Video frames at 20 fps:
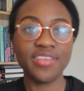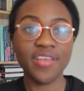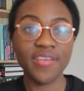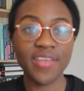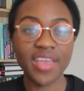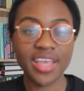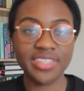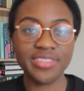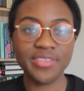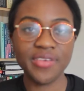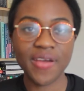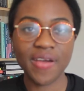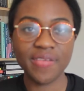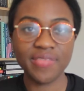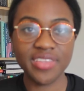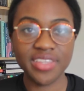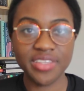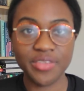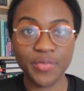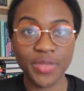So, yes, you
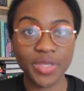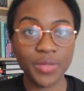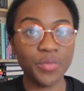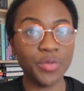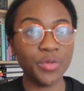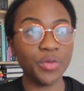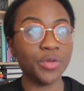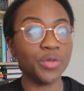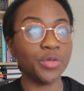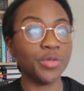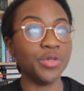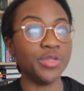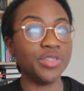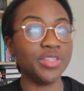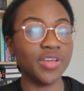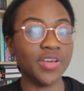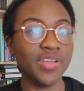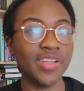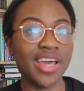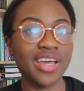have these people who
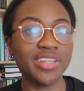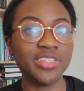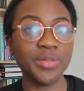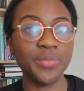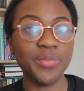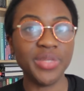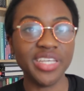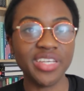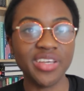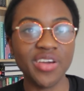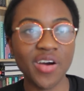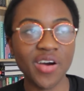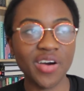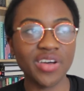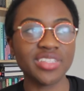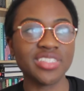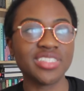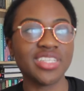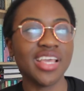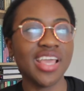turn out to be
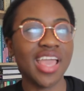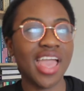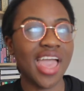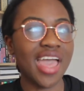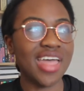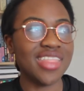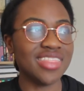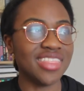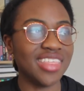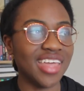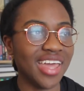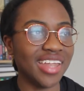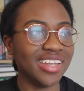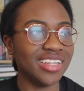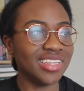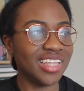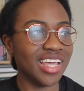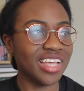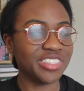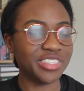gods, and
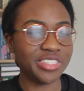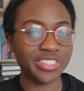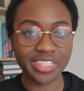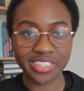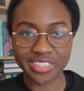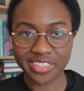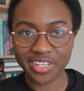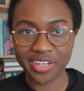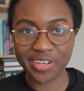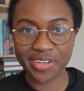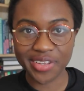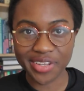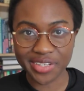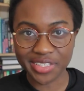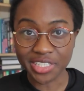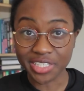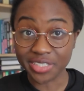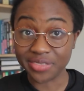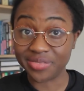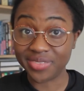then there's just a
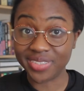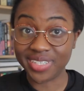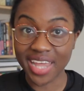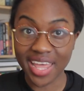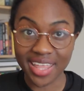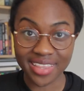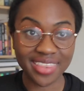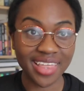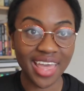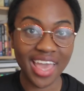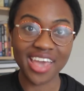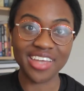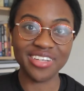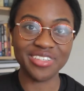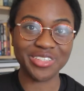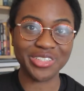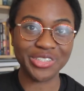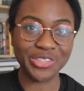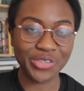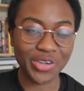lot of death and
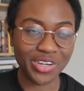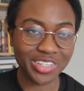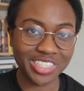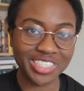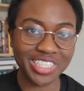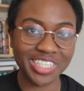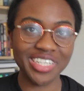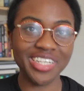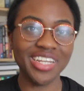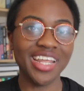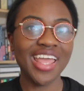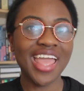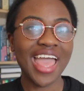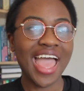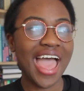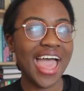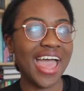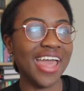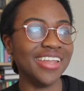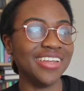destruction,
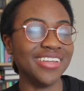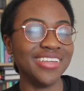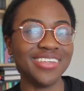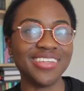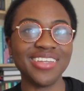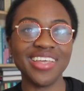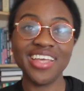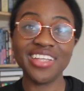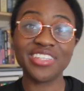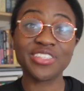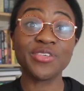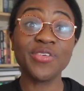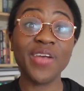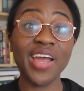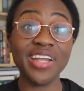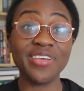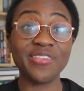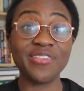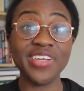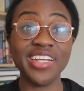and it's
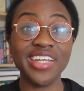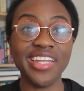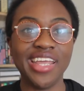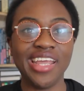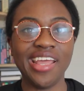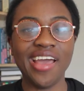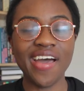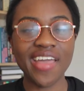great, really.